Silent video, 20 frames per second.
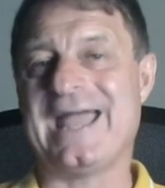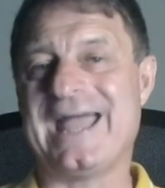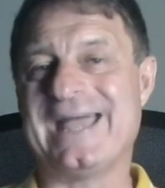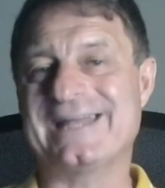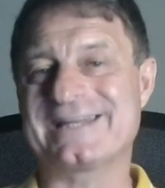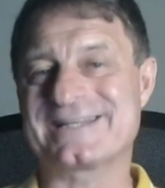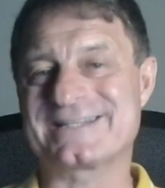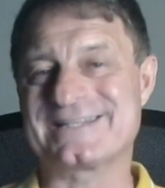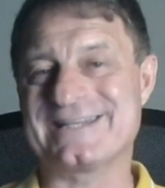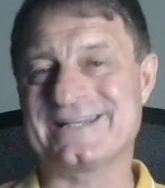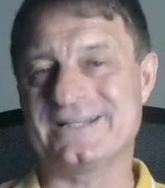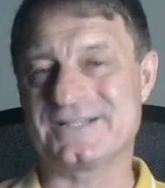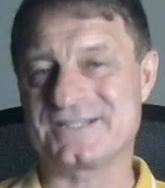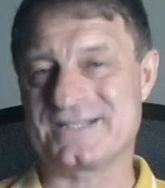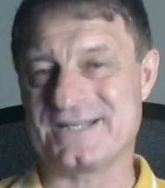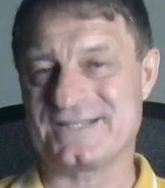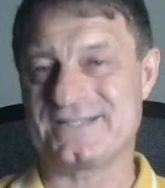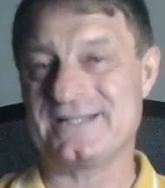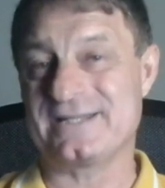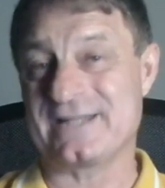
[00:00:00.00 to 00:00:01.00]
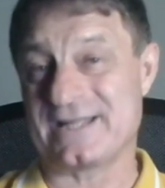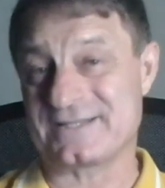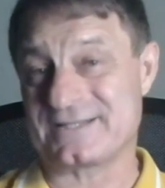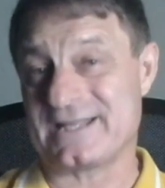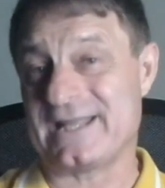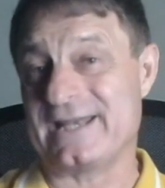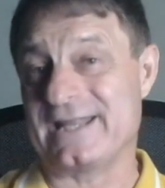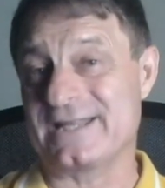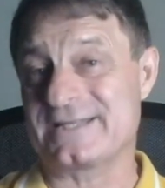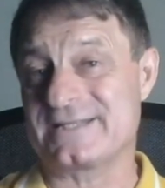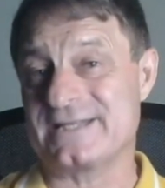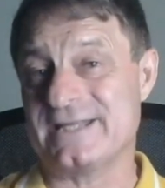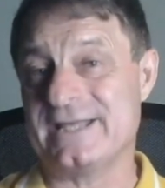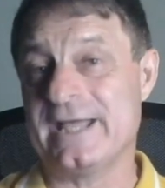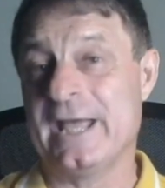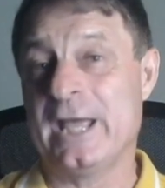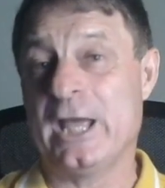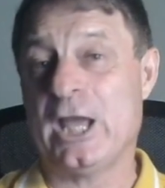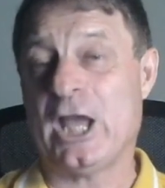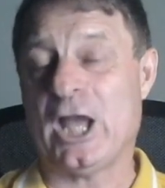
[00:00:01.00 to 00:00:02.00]
N-acetylcysteine, that's
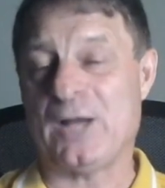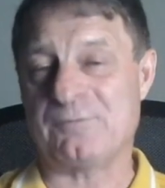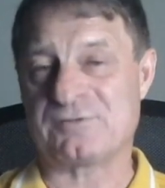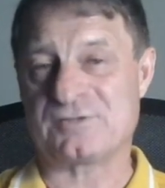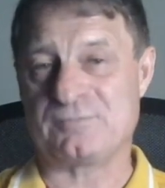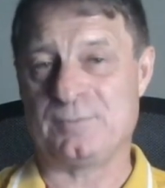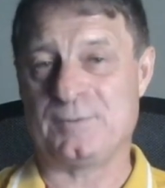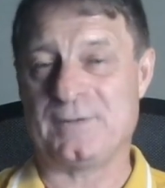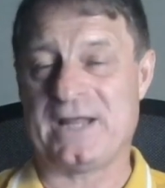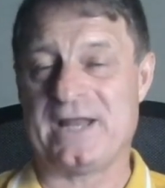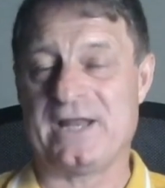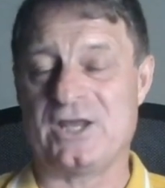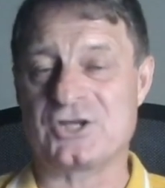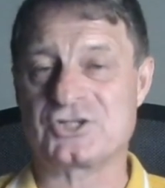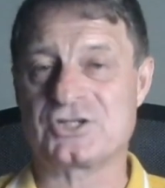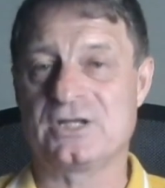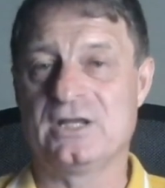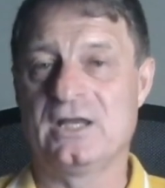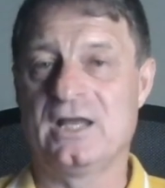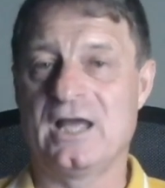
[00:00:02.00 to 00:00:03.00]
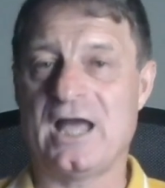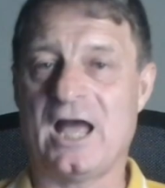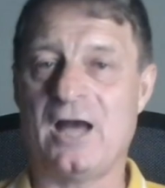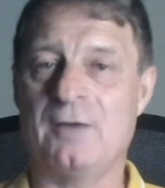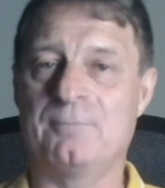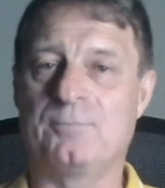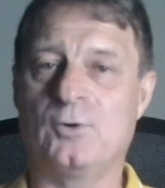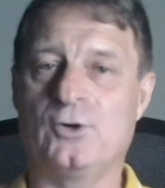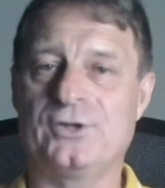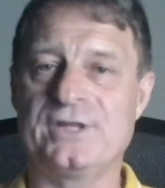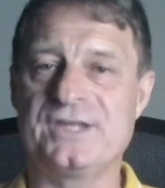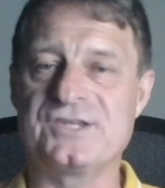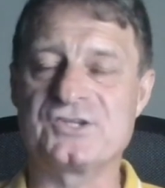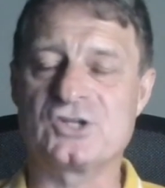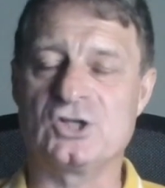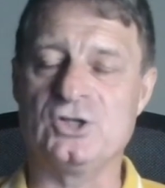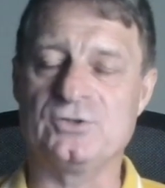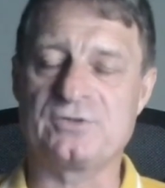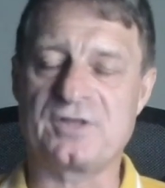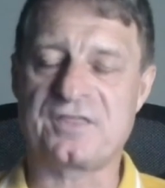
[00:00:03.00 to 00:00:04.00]
NAC, helps replenish our
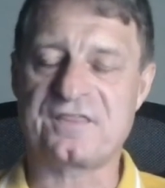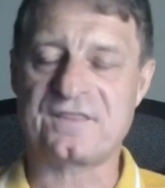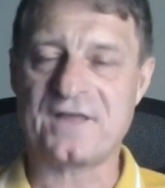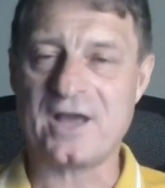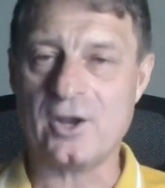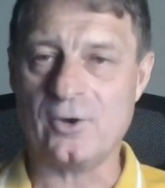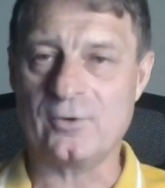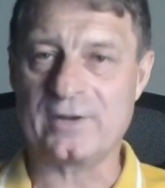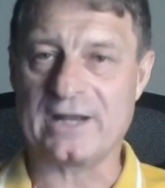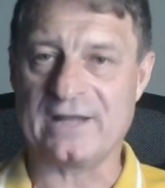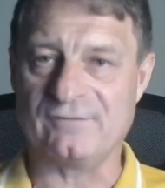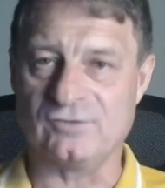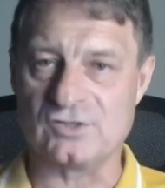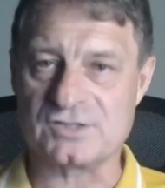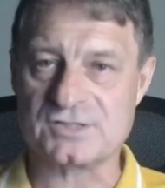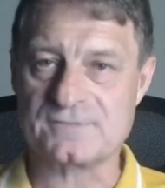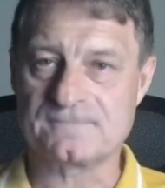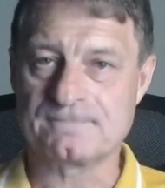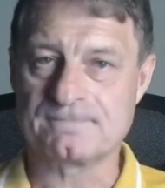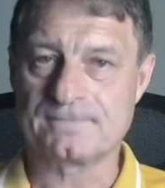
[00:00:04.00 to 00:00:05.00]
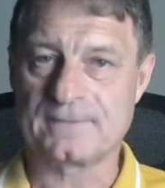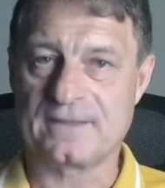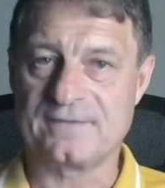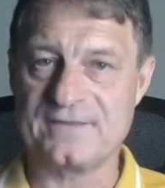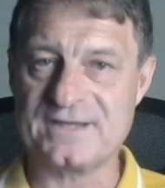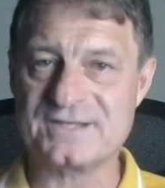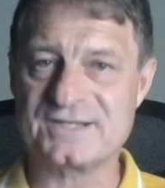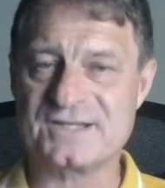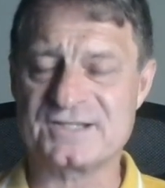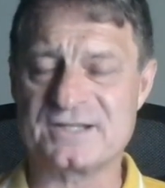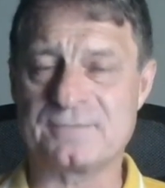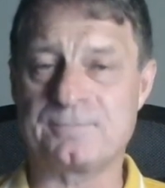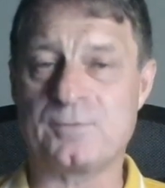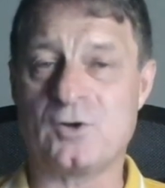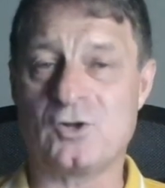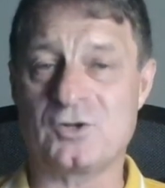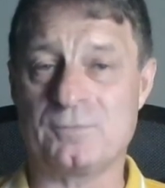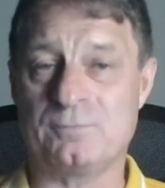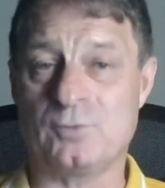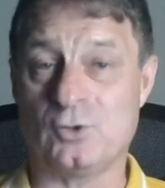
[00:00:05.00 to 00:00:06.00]
body's glutathione levels. This is the
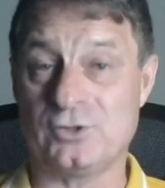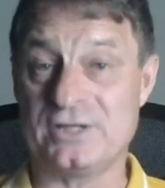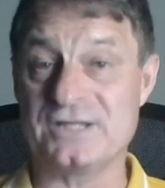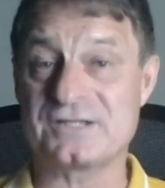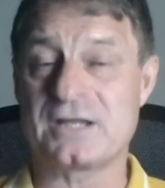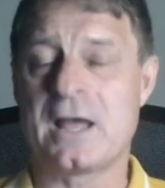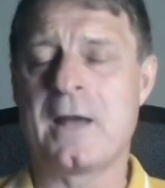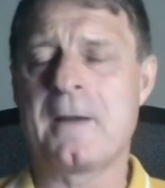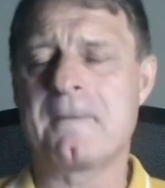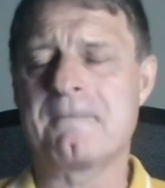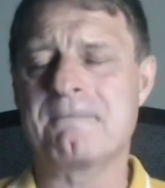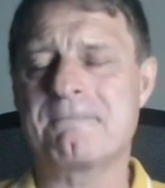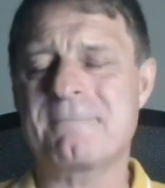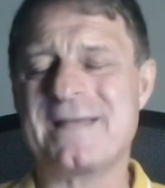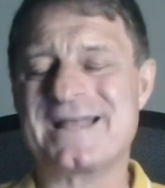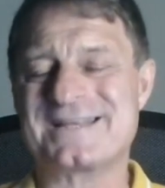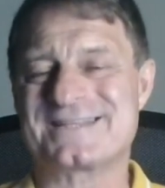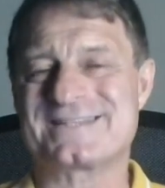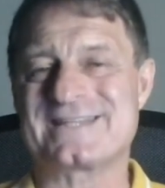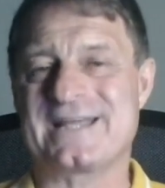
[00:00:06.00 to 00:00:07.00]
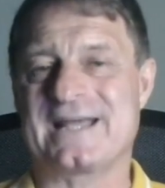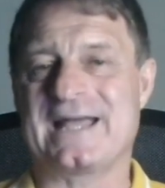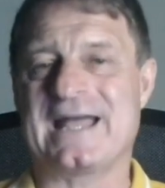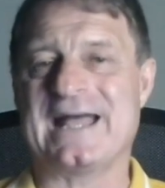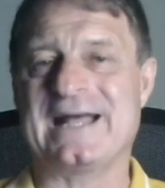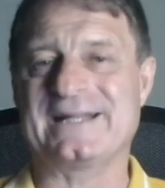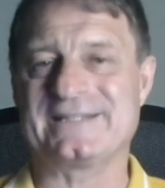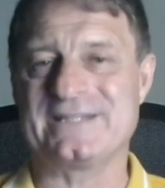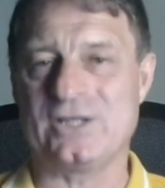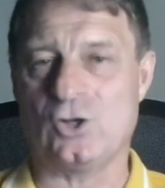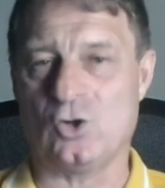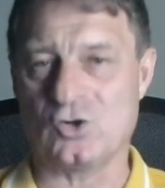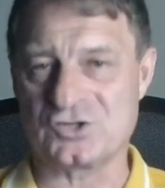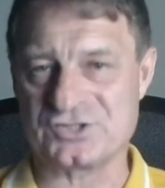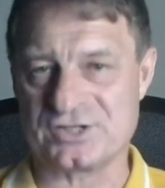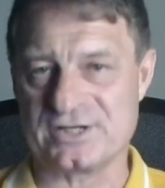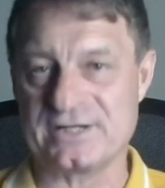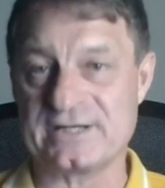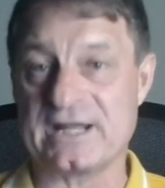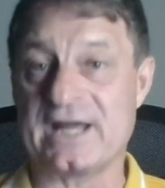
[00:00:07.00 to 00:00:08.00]
body's master
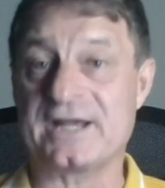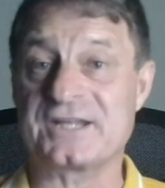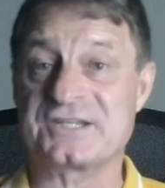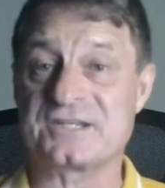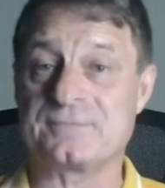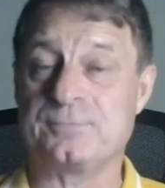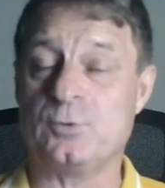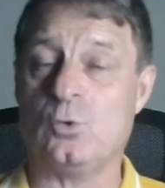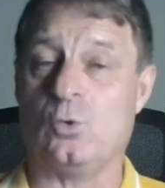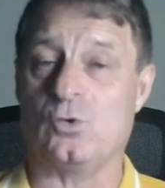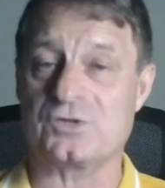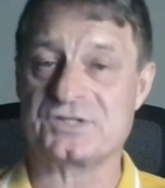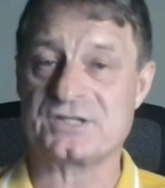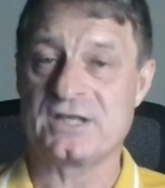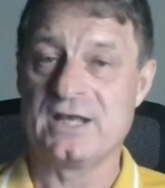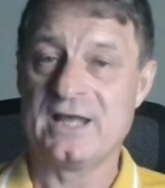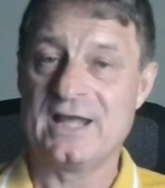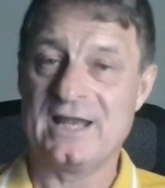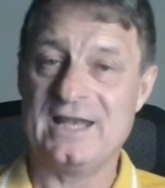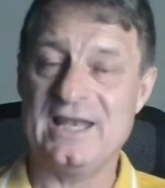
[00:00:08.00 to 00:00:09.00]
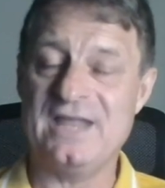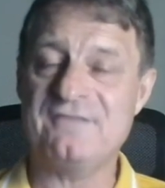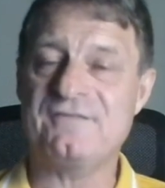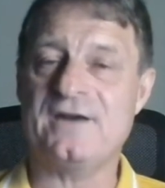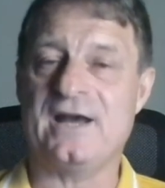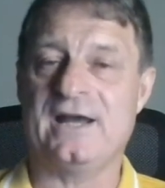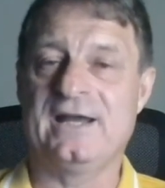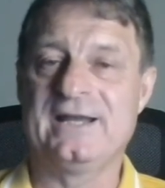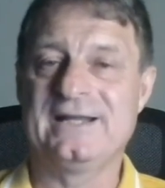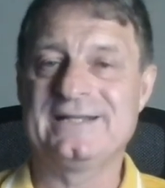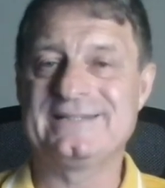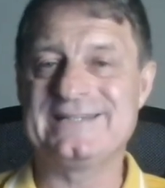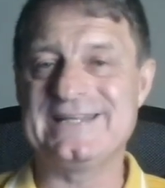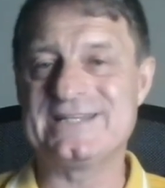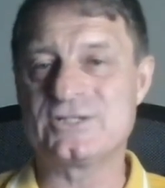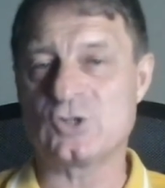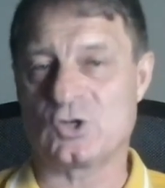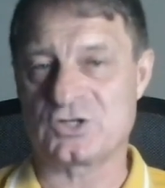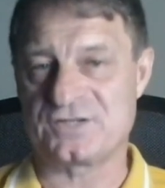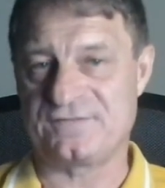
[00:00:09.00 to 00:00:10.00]
antioxidant and it supports liver
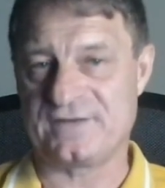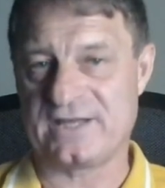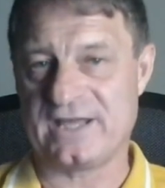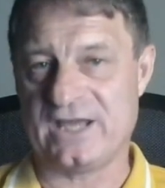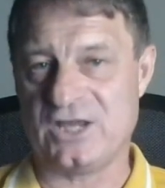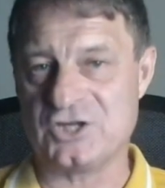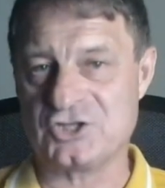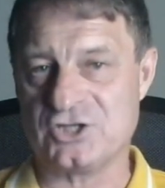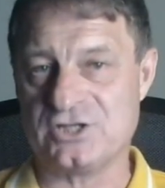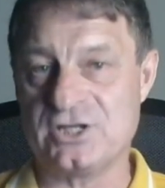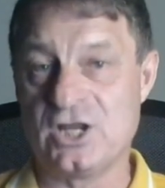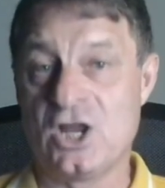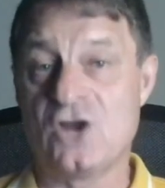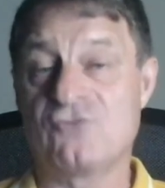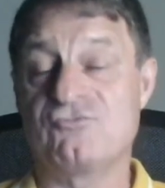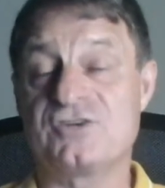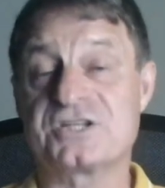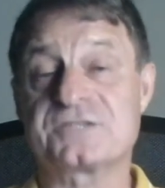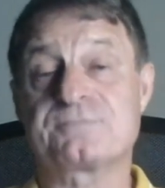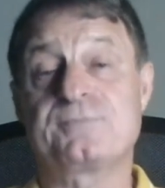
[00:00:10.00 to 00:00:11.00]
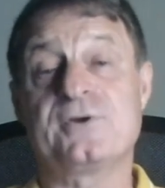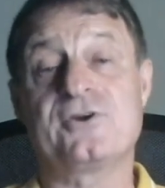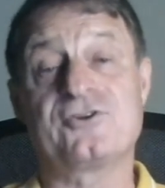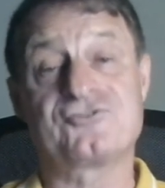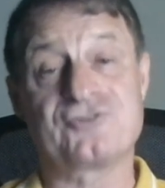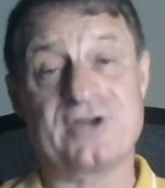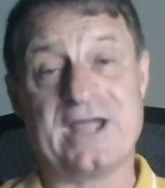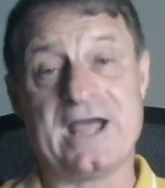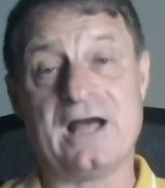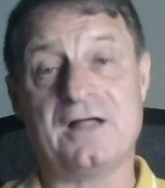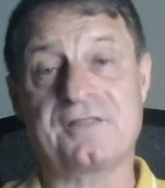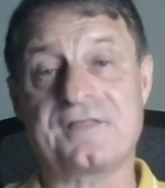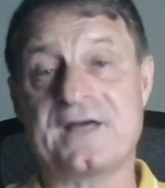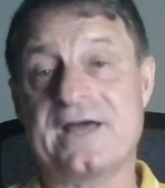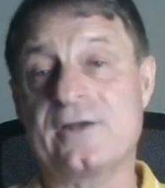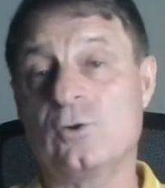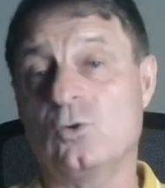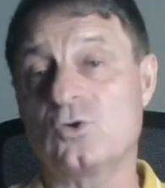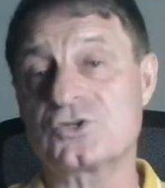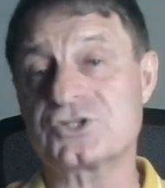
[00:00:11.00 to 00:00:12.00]
detoxification, respiratory health,
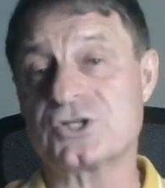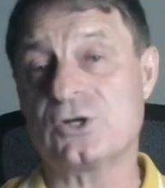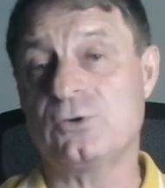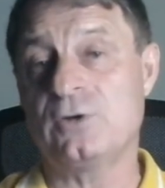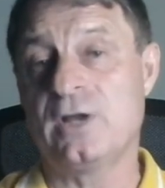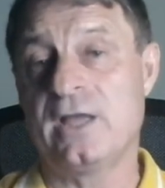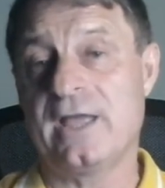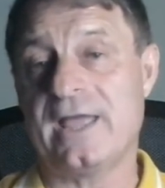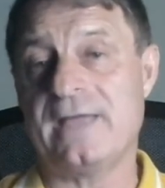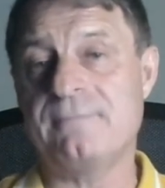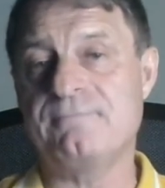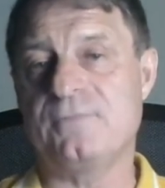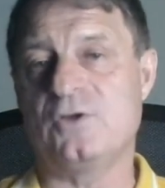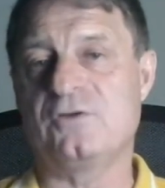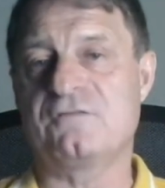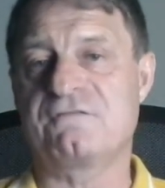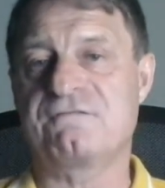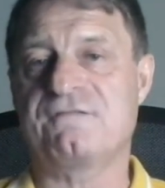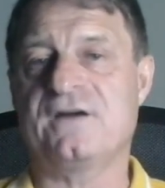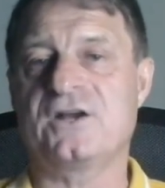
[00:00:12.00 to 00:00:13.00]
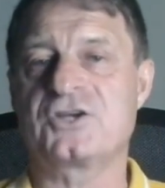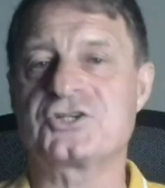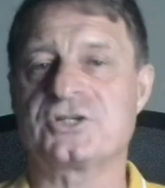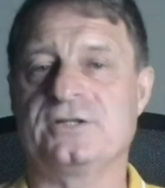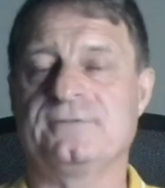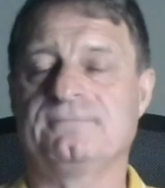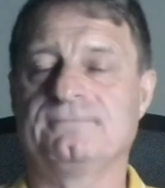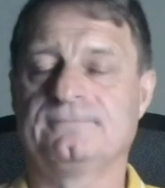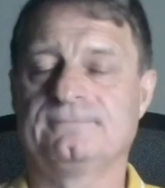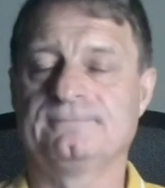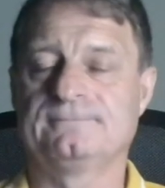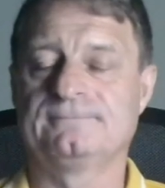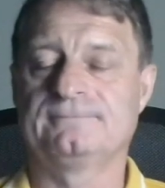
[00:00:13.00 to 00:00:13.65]
and also immune function.